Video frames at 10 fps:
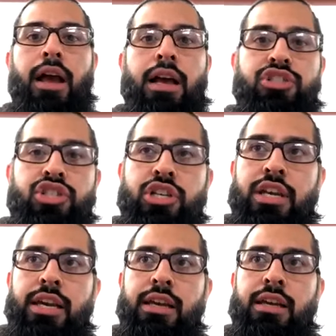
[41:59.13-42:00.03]

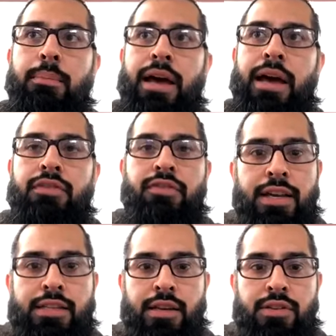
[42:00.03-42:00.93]
She
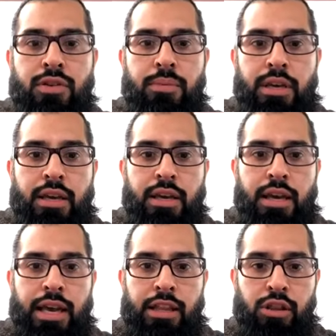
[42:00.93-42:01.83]
manifested to me
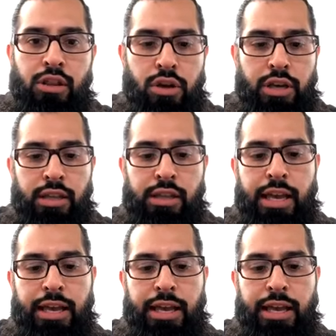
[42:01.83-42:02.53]
looking like